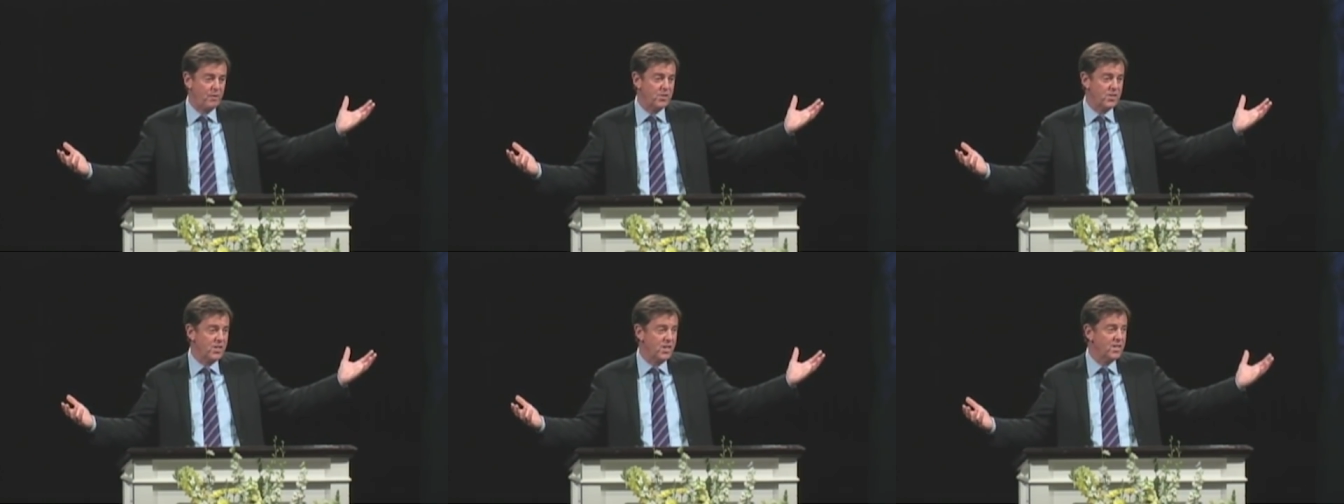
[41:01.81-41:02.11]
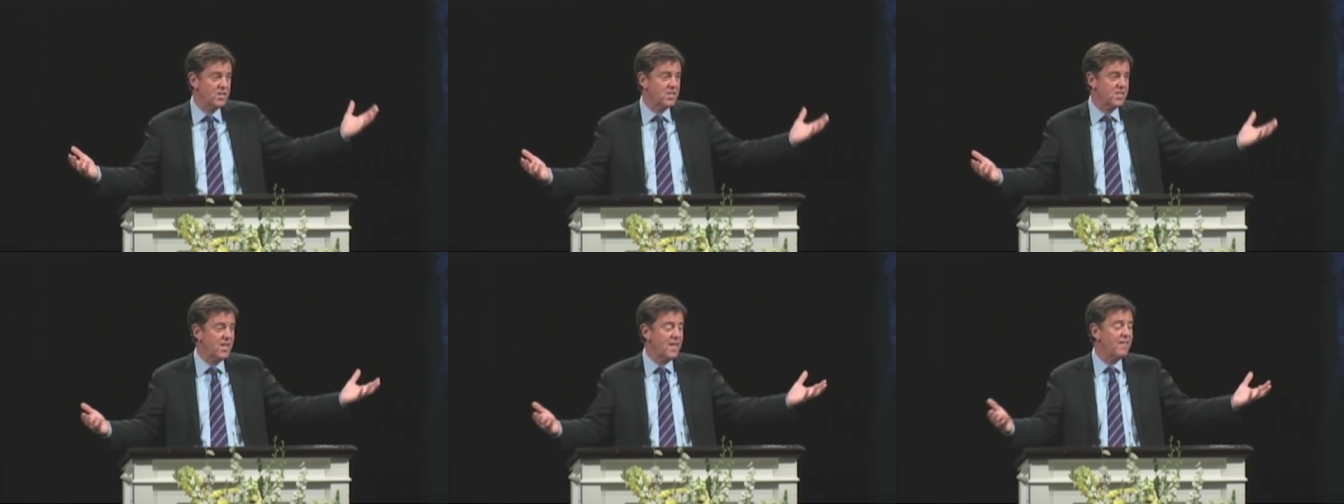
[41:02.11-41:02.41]
and she
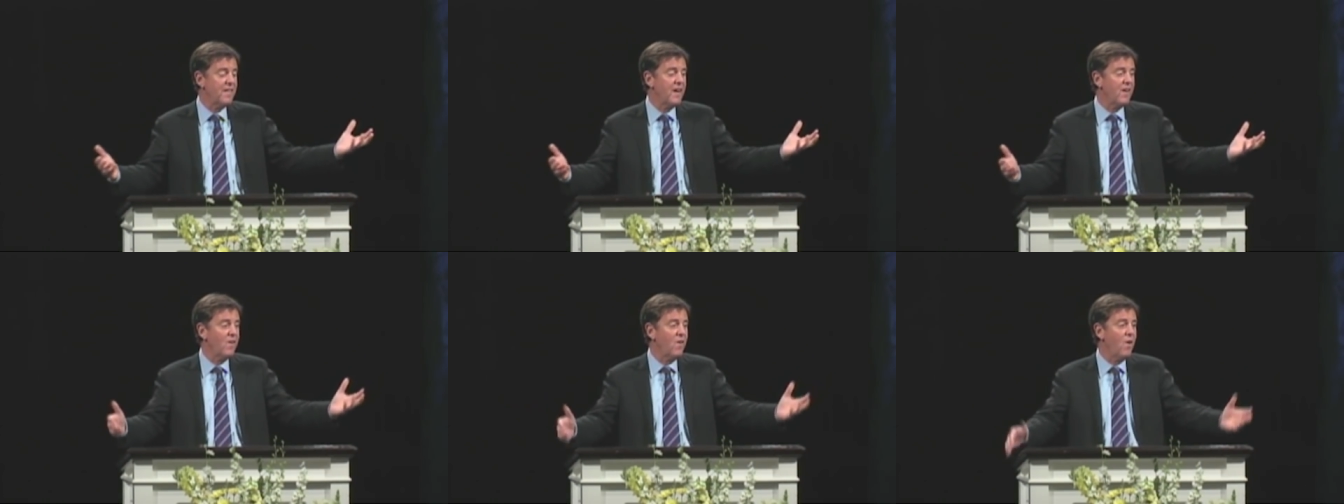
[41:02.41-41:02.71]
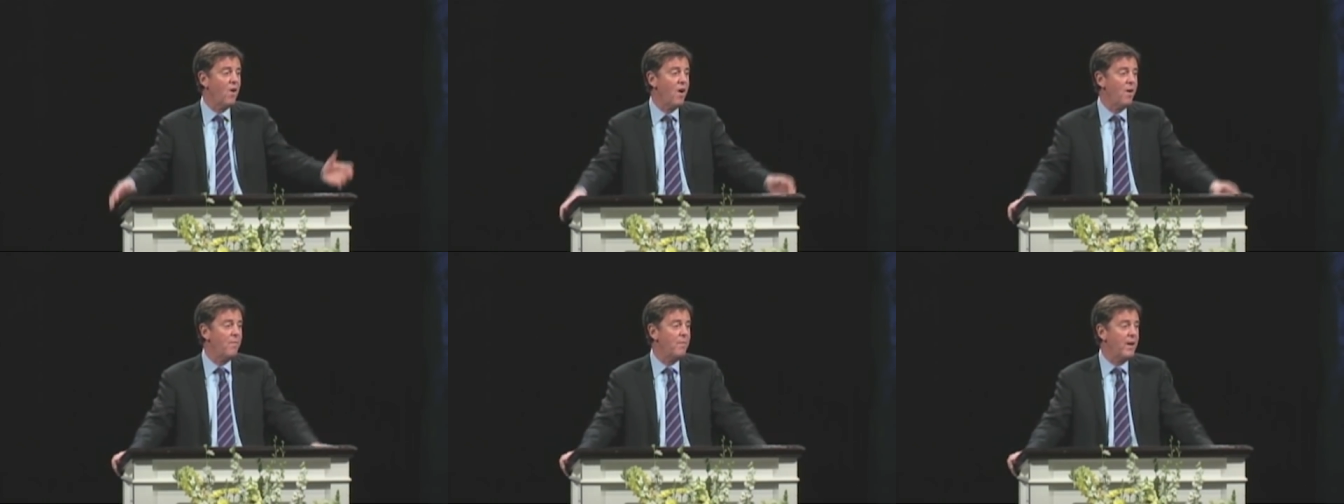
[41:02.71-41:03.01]
had set the
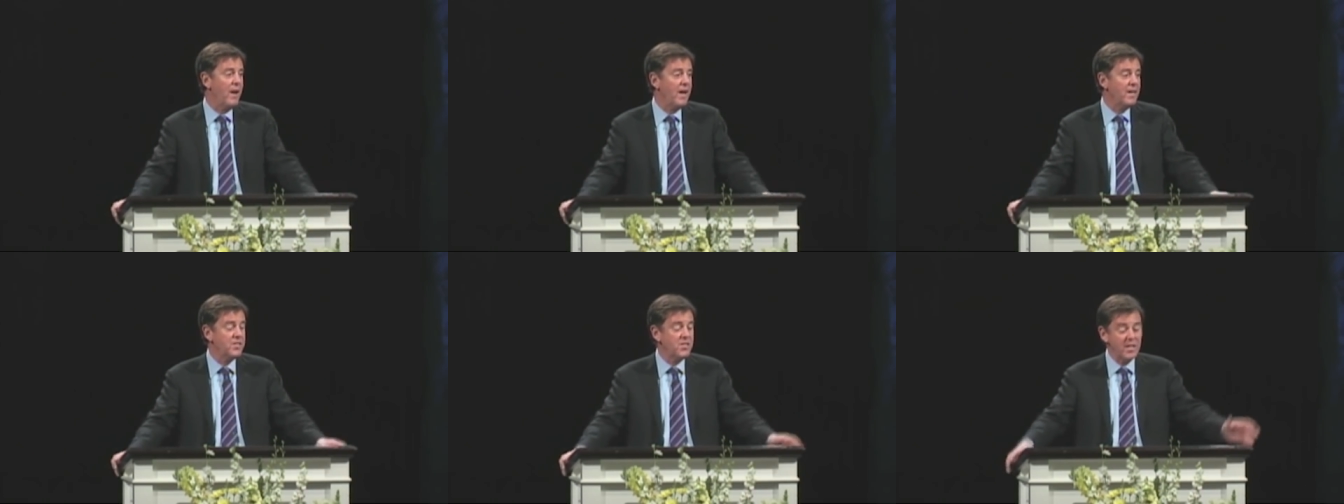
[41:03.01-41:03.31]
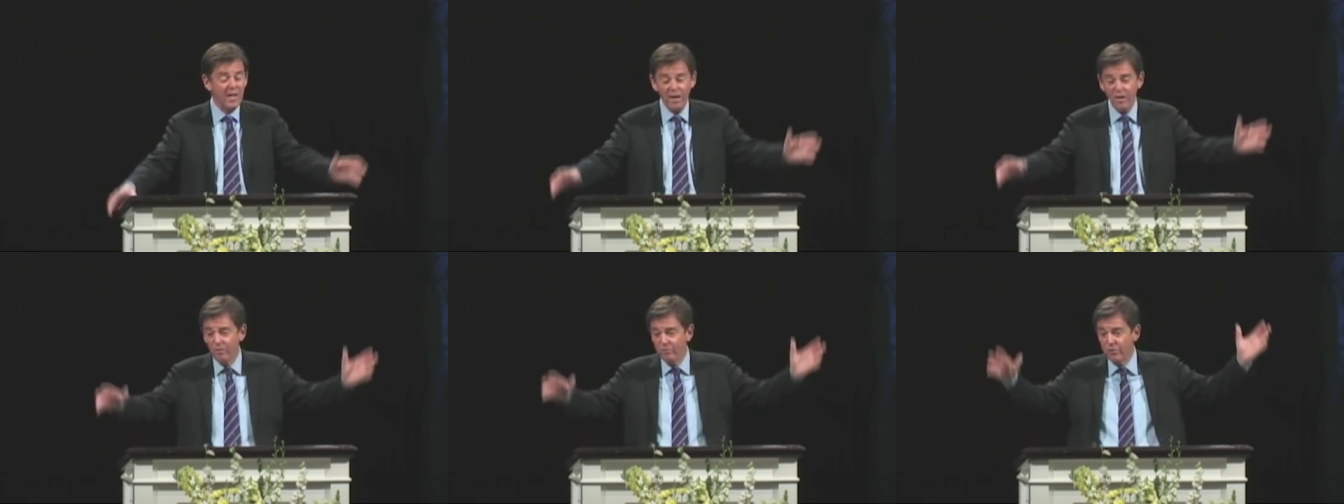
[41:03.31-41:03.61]
alarm, and I
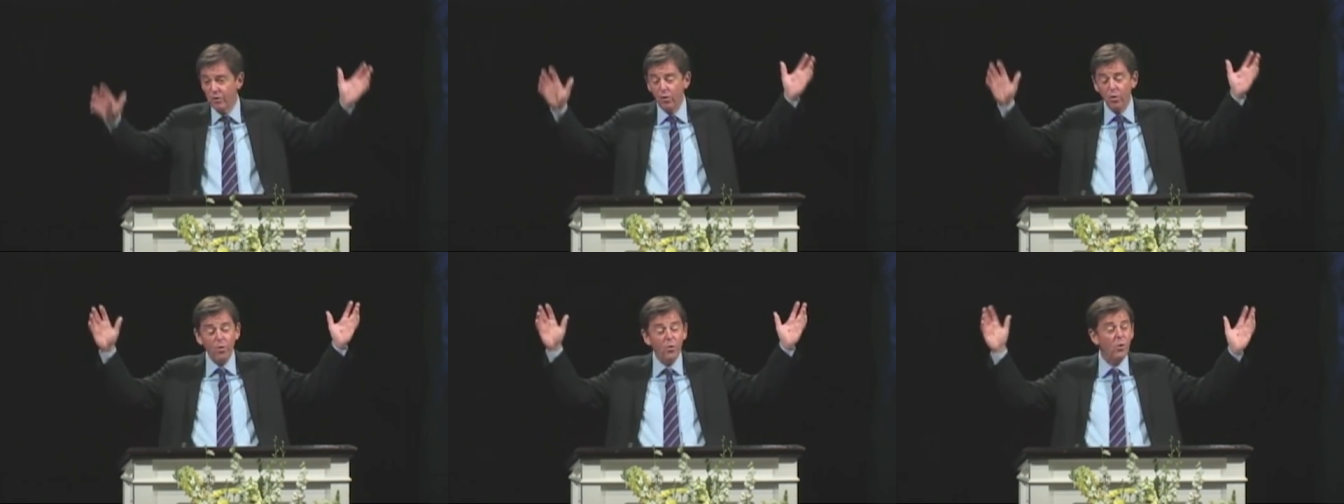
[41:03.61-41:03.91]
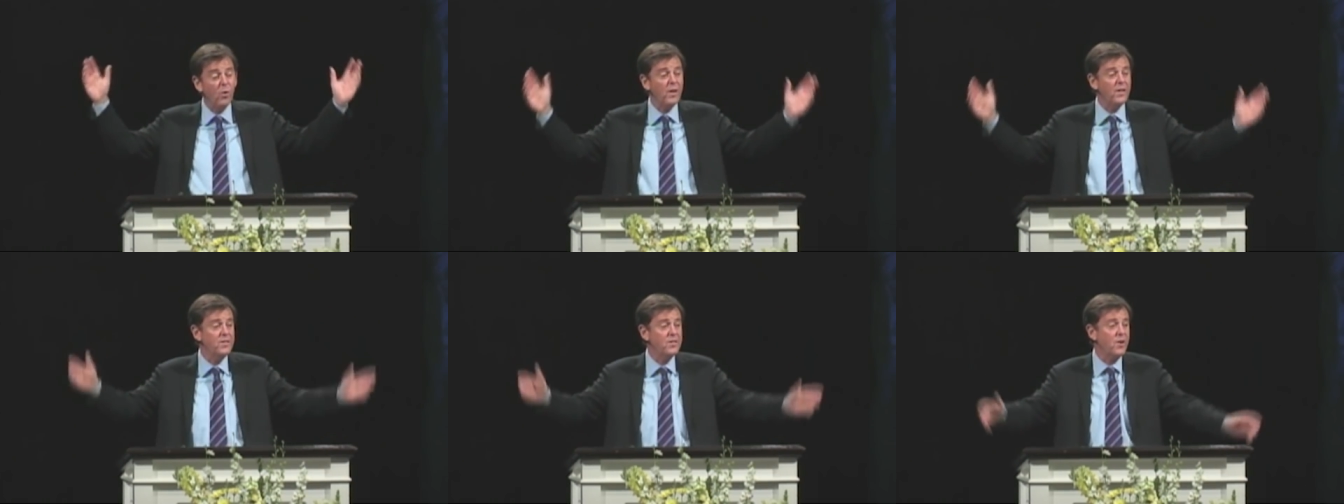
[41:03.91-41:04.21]
set off the
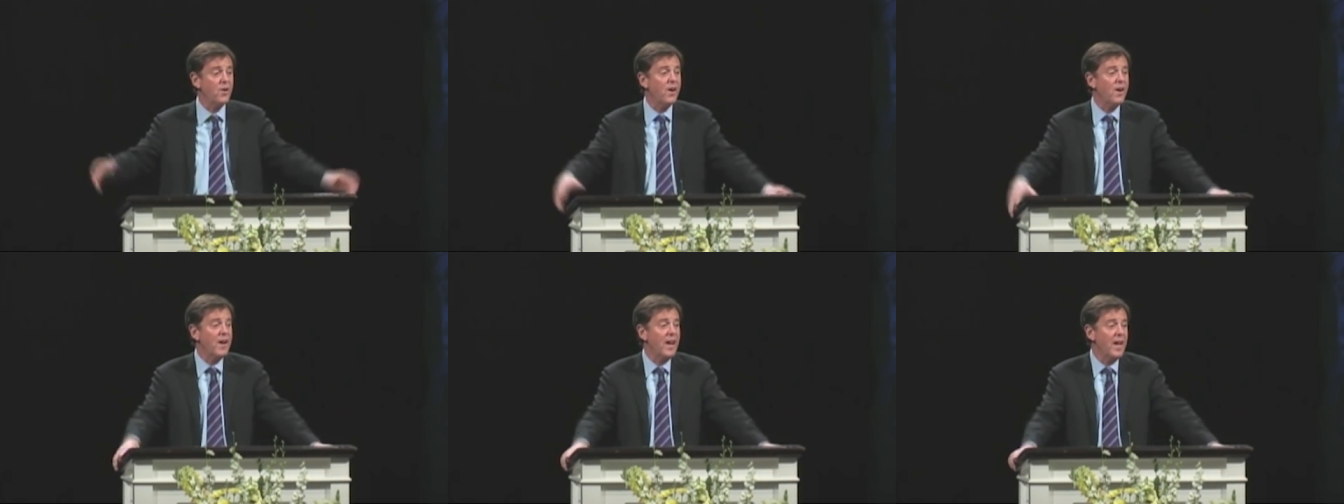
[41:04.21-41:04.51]
whole entire